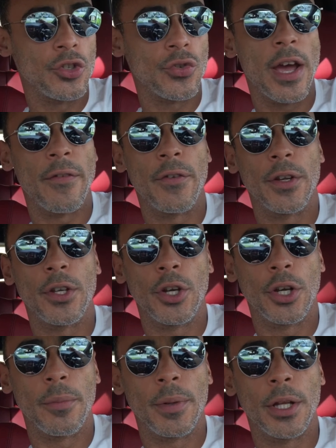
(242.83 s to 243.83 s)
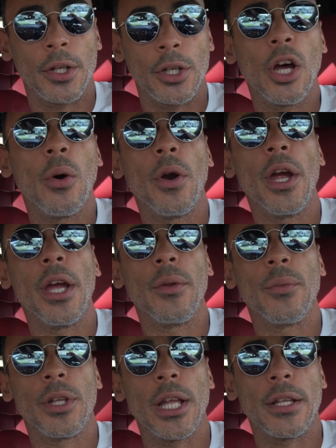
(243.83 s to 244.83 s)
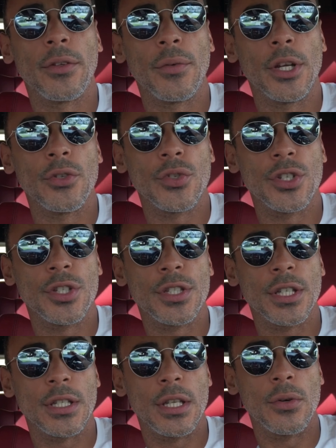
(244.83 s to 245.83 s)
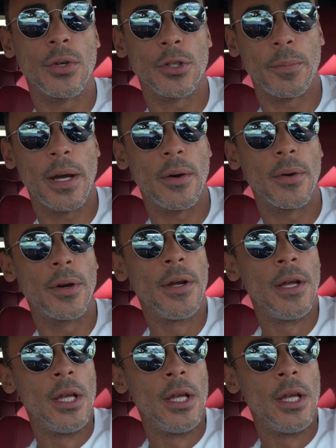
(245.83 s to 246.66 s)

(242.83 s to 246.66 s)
in traffic, you're going to be on the lower end with that 360 horsepower.